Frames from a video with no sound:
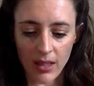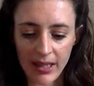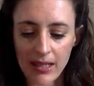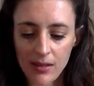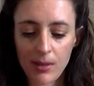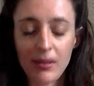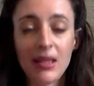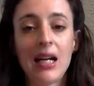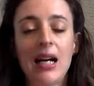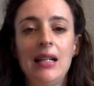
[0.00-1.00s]
yeah, so
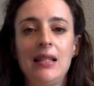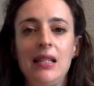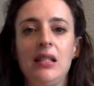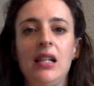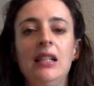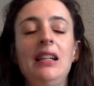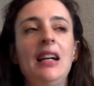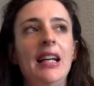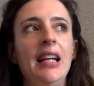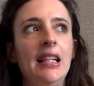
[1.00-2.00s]
at the heart center,
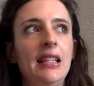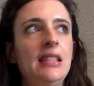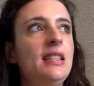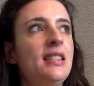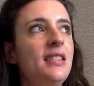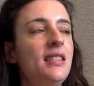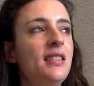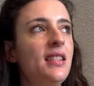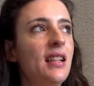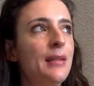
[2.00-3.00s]
I had,
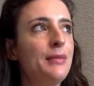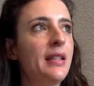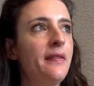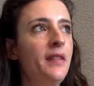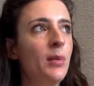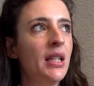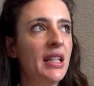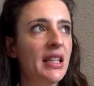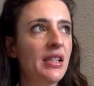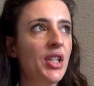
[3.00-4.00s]
with the
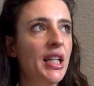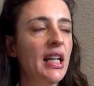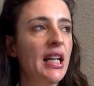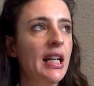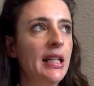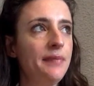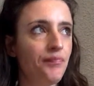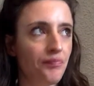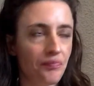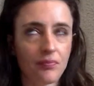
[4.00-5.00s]
feminine energy,
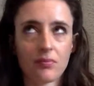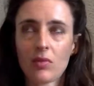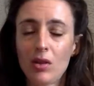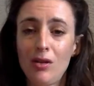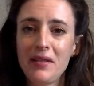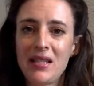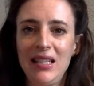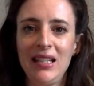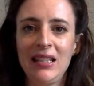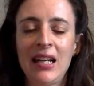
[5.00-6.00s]
I
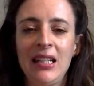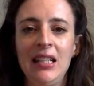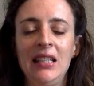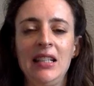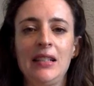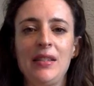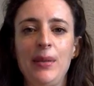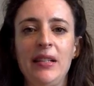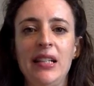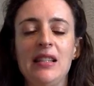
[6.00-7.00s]
obviously incarnated and
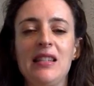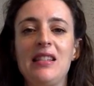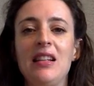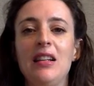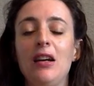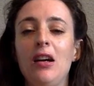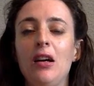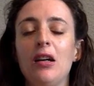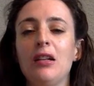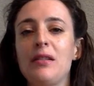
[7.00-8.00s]
experienced
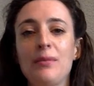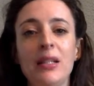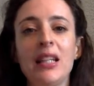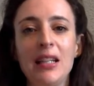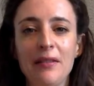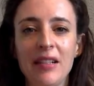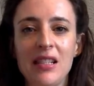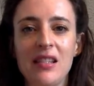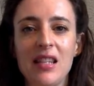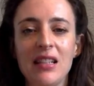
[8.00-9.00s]
some really
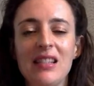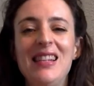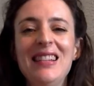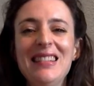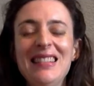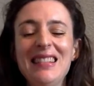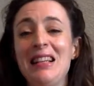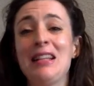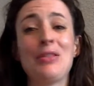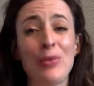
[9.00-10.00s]
horrendous things,
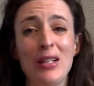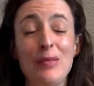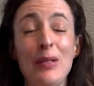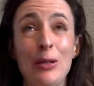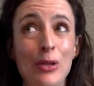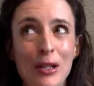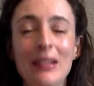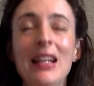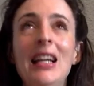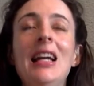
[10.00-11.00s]
as we all
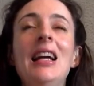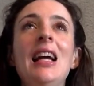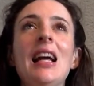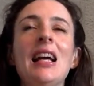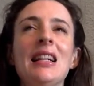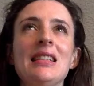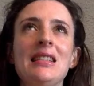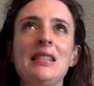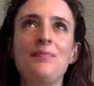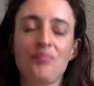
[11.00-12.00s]
do.
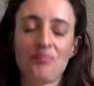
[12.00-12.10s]
And